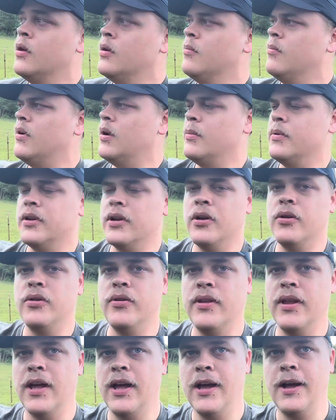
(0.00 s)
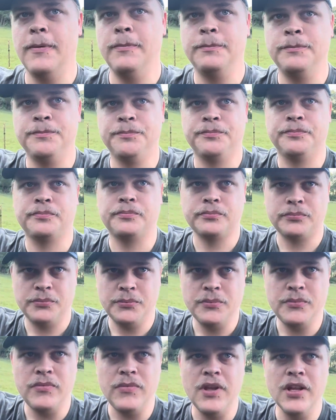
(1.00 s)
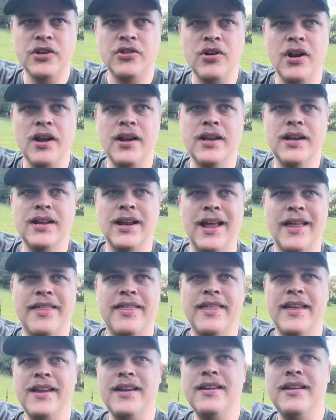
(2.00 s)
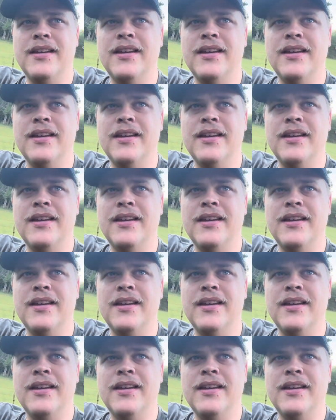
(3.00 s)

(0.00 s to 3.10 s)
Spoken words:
But I'm gonna go do that. Try and get, I think,